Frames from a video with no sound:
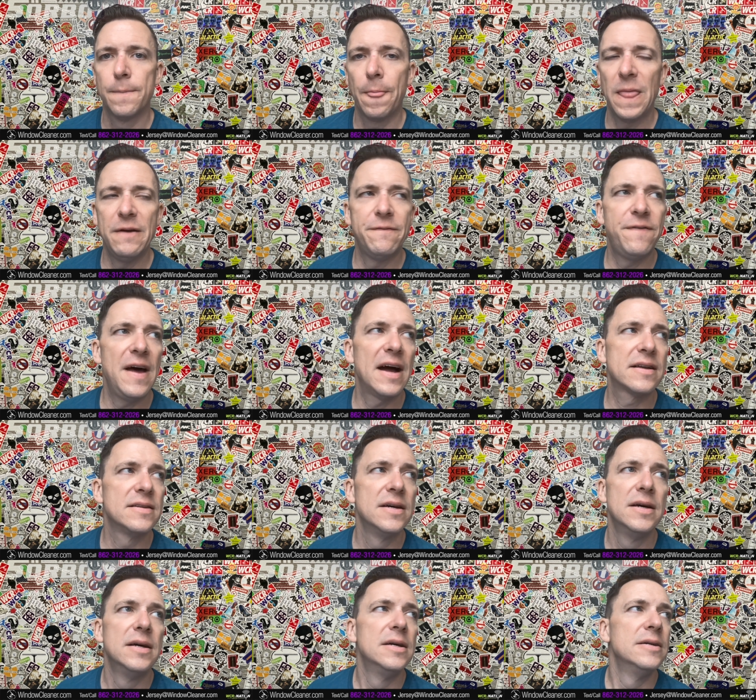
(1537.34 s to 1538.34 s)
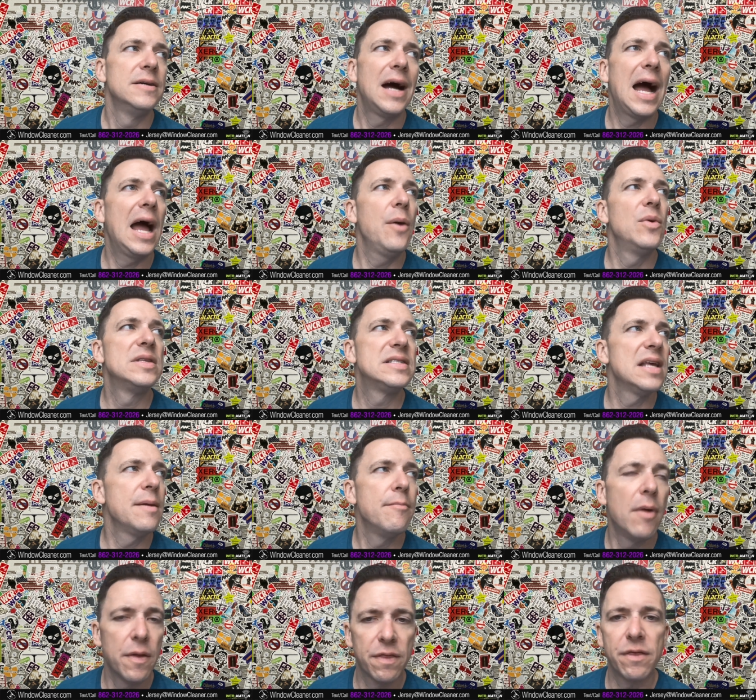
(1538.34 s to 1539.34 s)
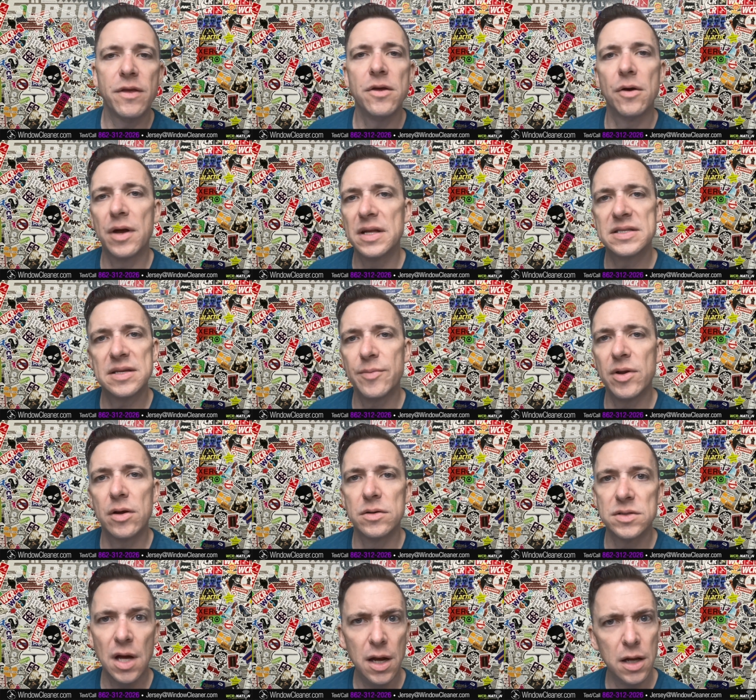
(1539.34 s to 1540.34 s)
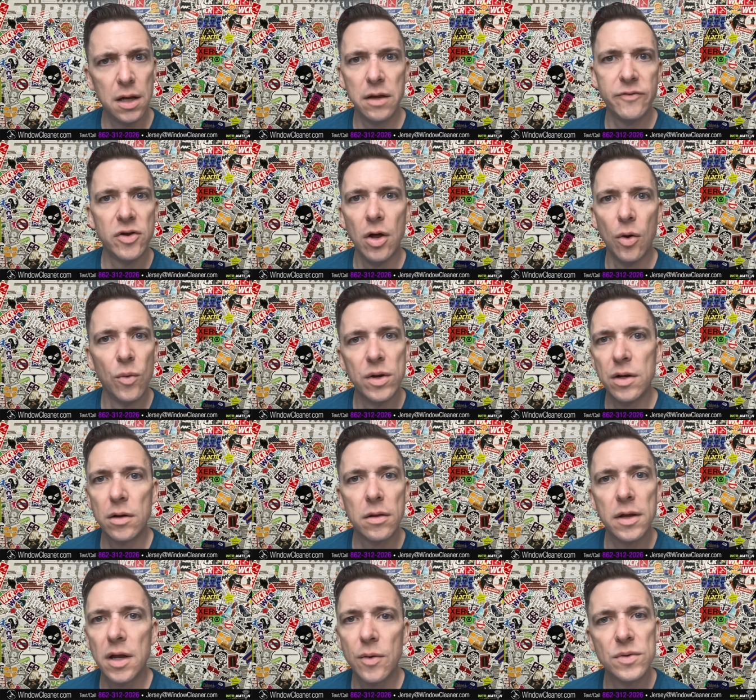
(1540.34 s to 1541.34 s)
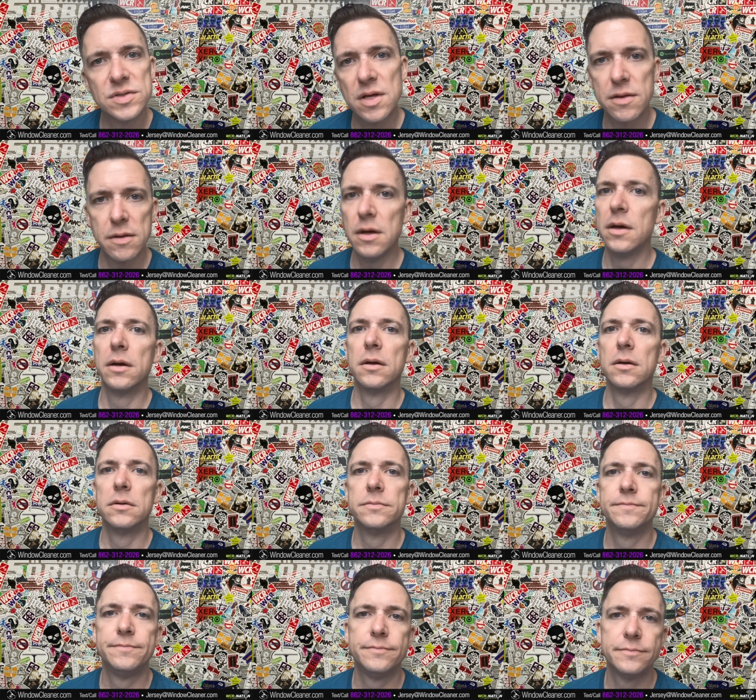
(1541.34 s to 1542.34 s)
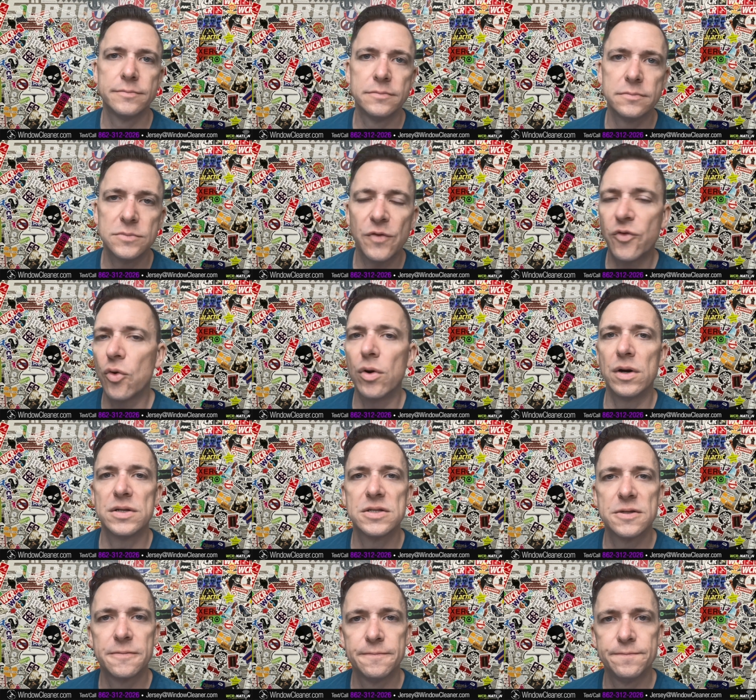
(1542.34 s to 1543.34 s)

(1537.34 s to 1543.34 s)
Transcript: In fact, I would say monthly you'll get somebody who goes, I didn't even know window cleaning was a thing. Of course.